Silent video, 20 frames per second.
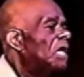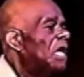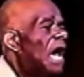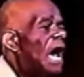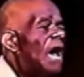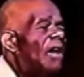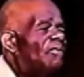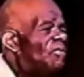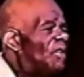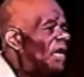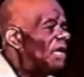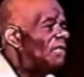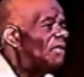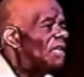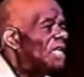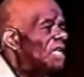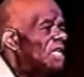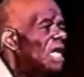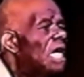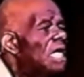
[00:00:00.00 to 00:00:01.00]
I favor
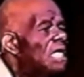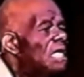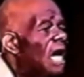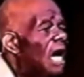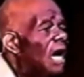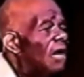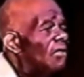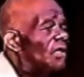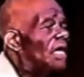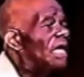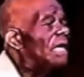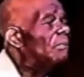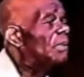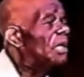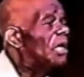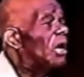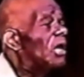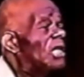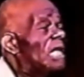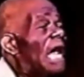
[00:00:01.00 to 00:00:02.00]
none of it
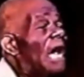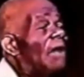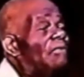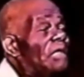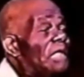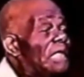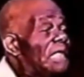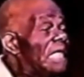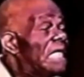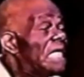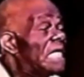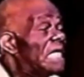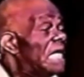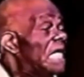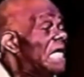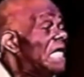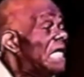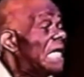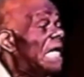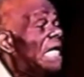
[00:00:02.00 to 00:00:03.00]
because Africa didn't
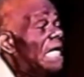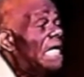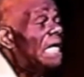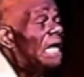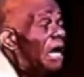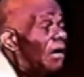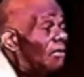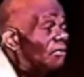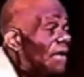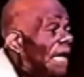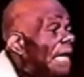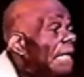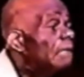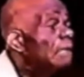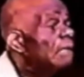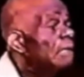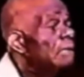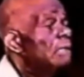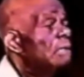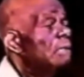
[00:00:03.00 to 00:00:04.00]
need any of
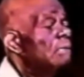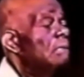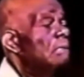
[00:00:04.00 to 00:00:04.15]
it.